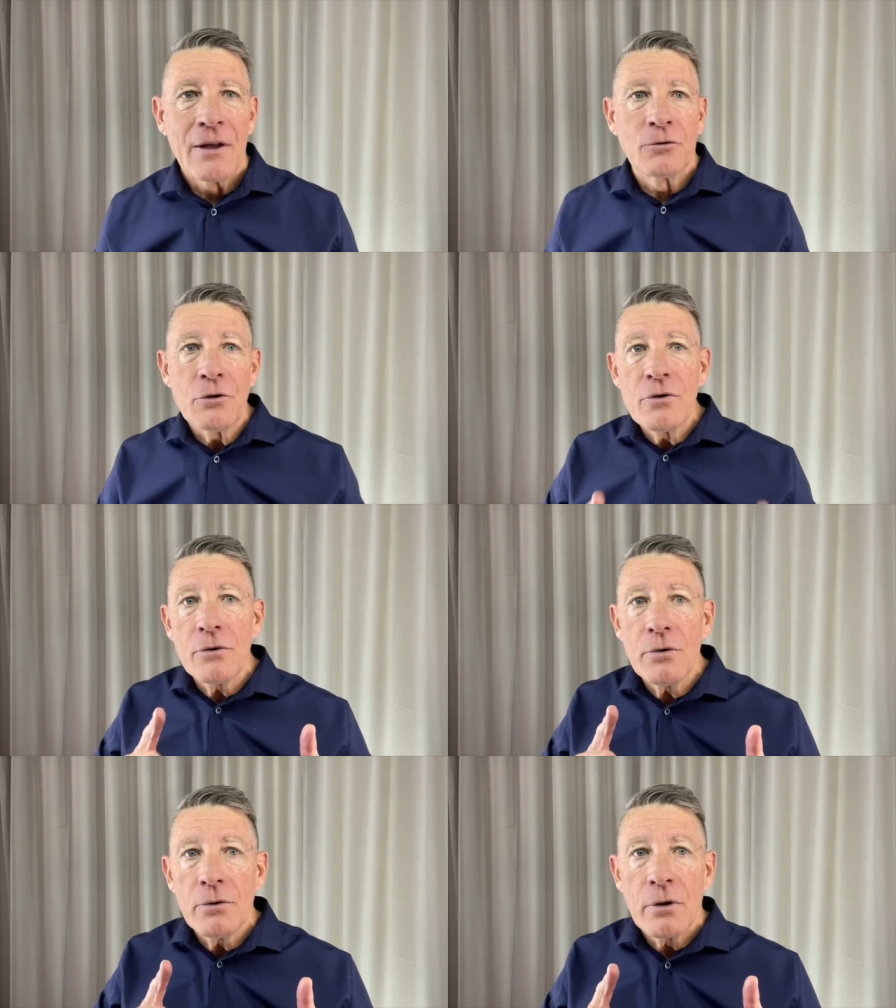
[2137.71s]
Do
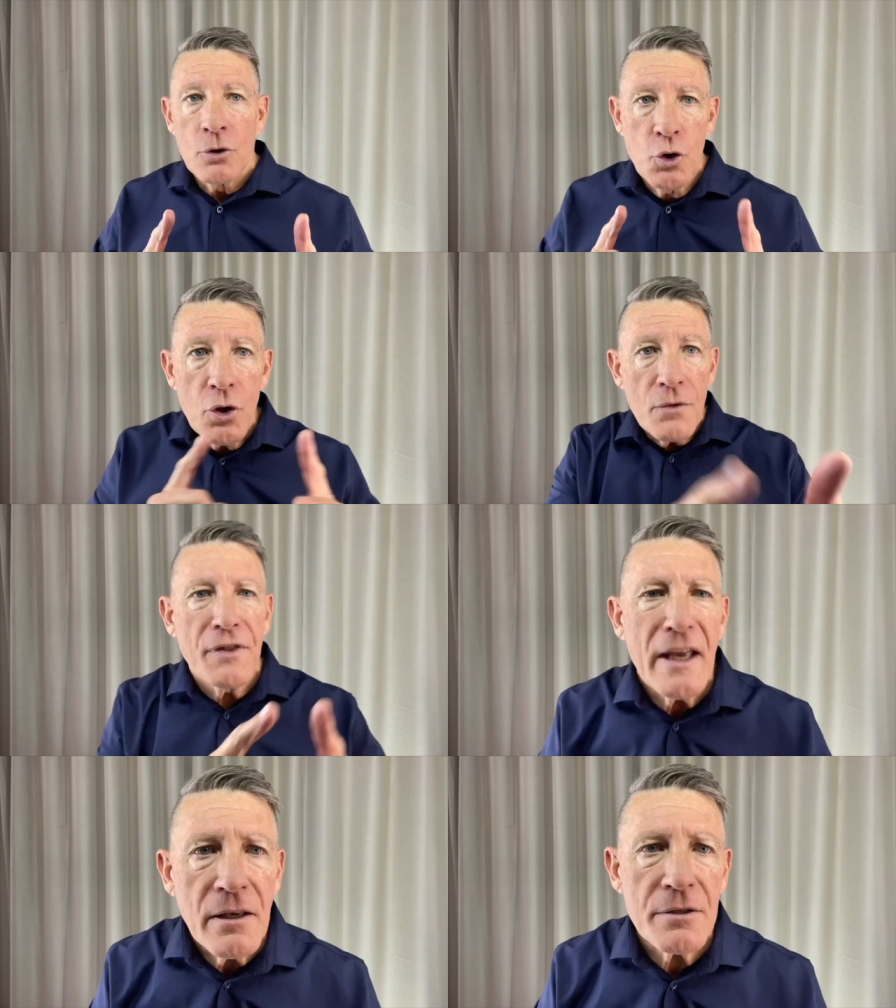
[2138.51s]
you do
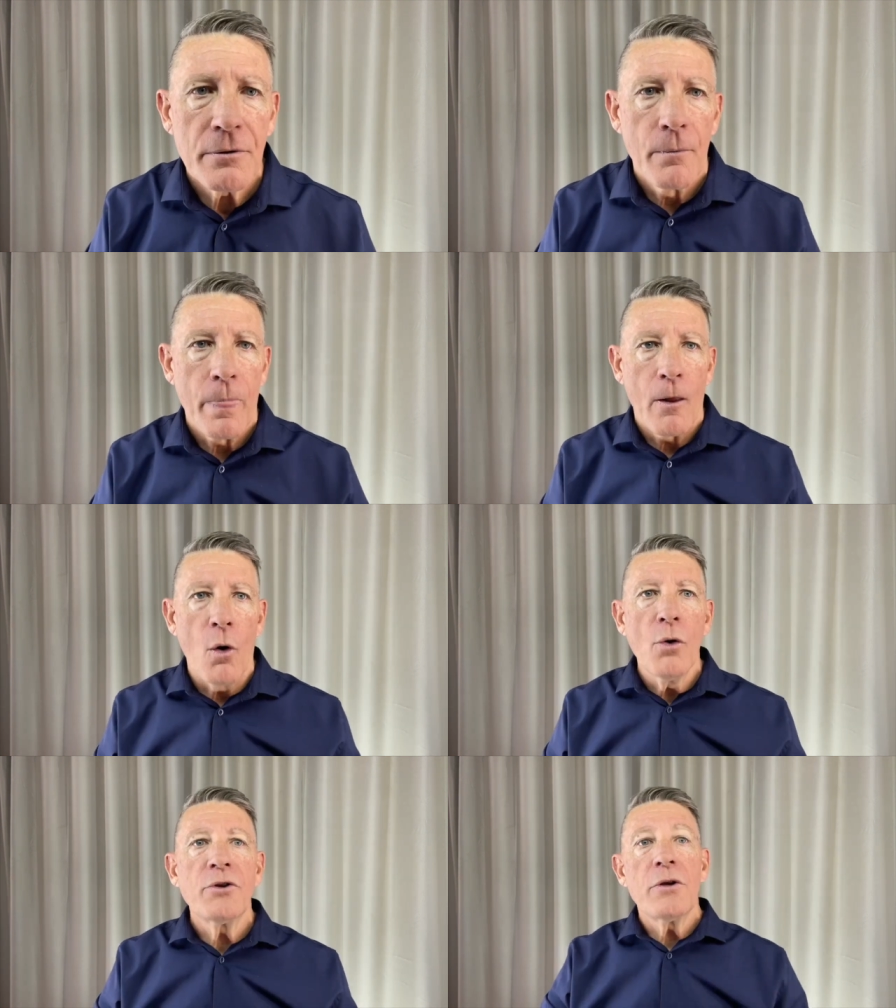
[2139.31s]
things
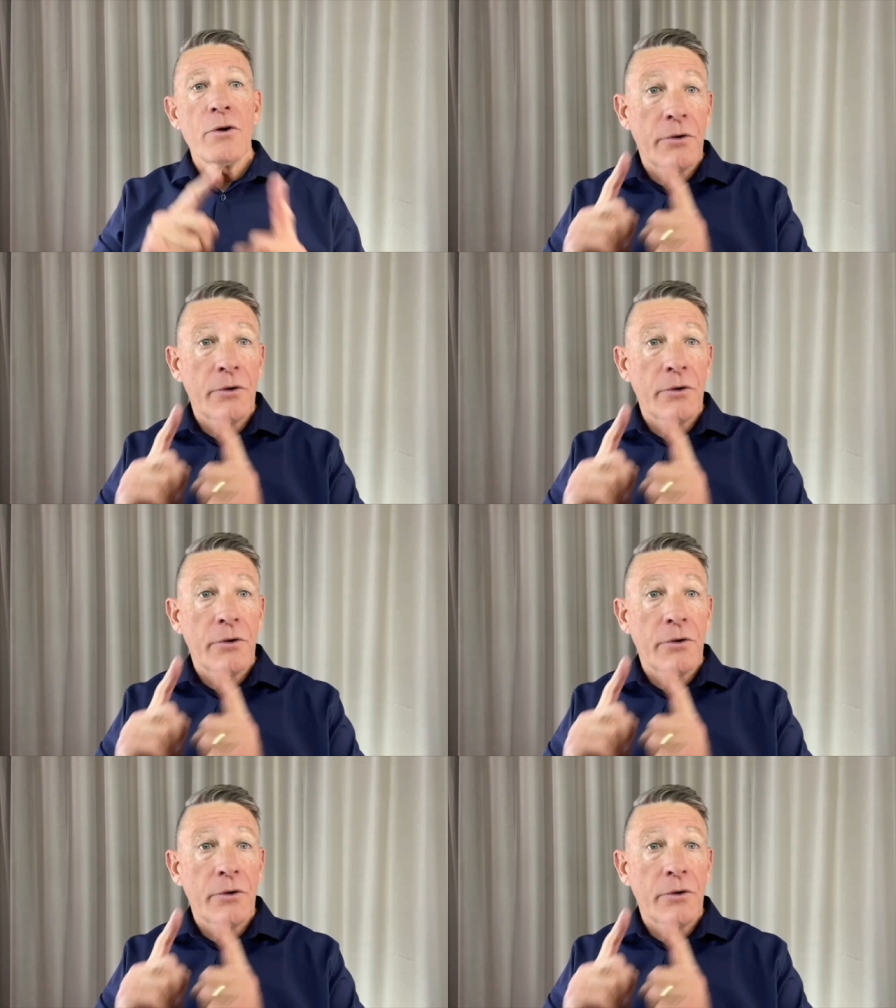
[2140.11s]
or do you